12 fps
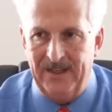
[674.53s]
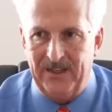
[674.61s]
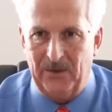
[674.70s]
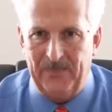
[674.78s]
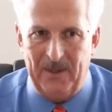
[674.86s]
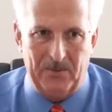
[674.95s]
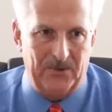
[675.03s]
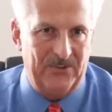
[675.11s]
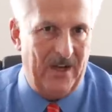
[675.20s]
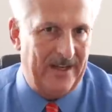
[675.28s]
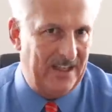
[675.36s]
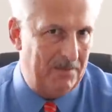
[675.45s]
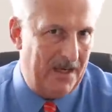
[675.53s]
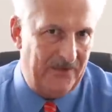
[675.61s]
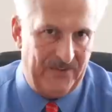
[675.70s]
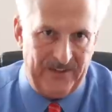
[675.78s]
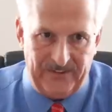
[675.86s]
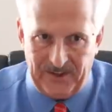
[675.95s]
you know people are talking
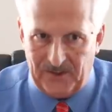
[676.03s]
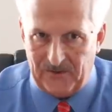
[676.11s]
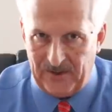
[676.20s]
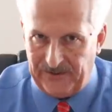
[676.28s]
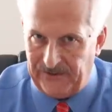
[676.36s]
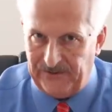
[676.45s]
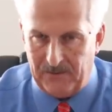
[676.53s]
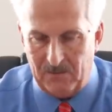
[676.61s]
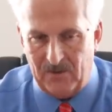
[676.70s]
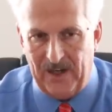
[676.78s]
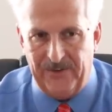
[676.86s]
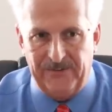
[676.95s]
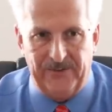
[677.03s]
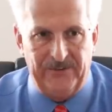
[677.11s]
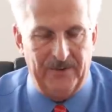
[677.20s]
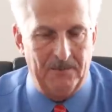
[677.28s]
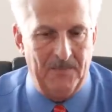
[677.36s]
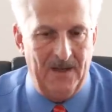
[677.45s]
about these increases in
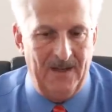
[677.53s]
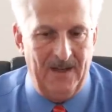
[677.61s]
prices and